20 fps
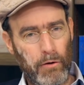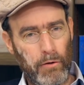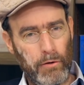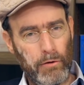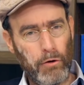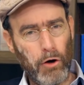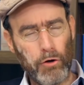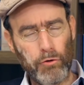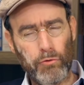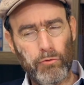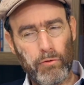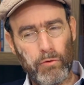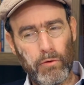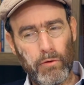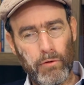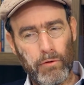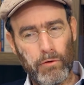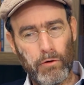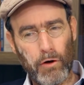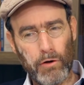Not
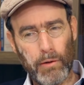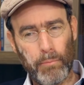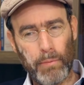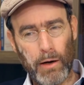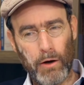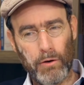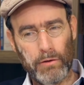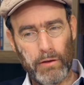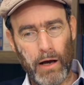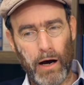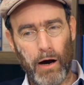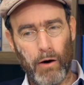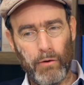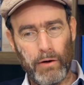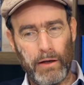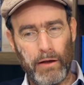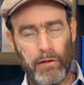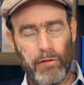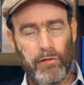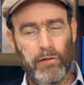about how
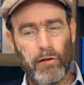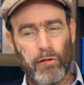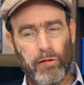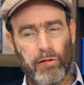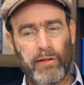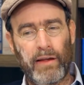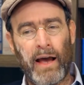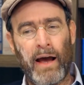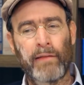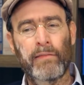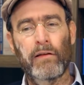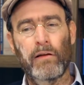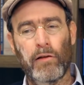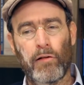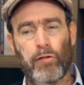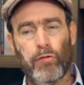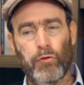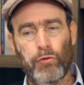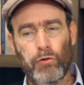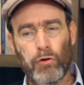is this
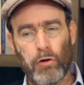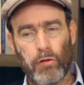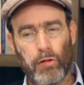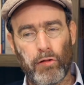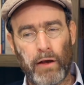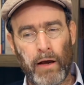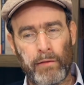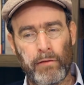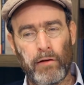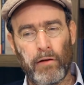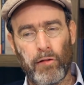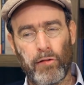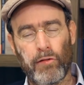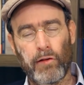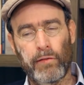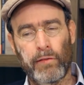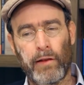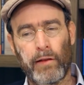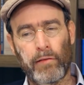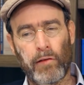scandalous or not scandalous
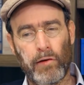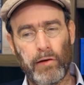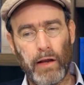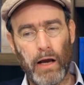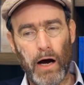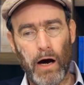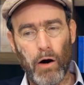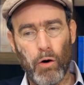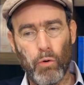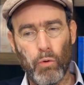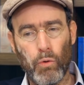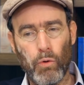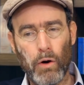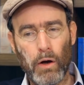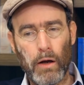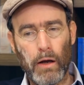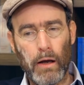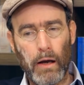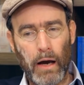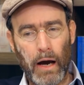that Netanyahu
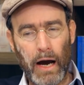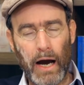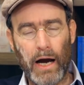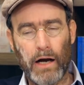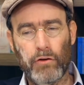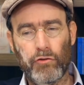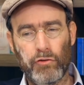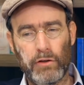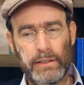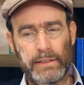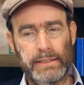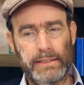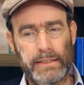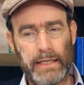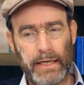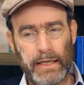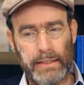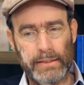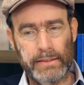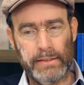actually
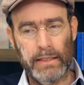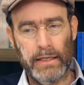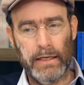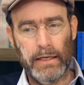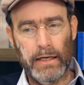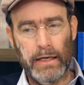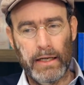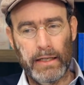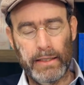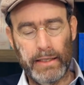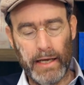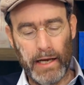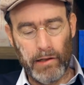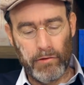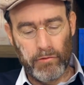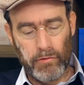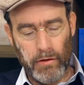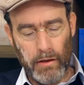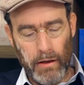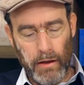says
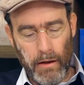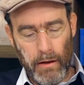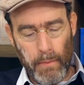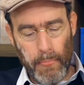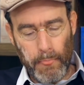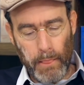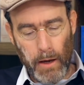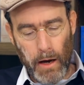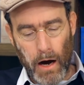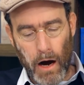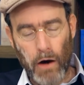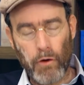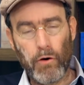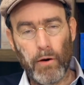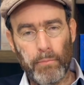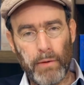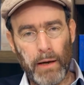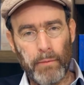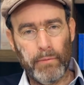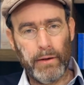that
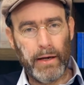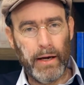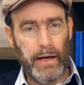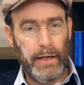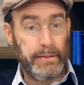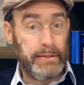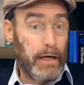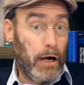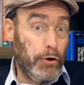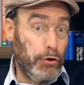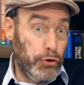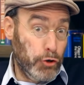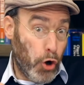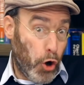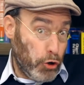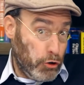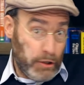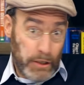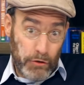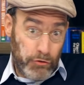Arab MKs are
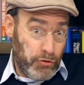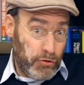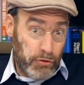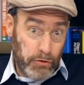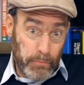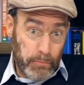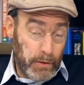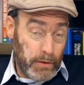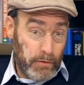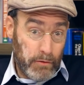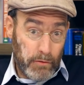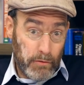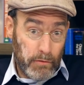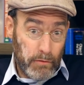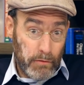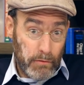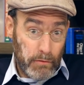not legitimate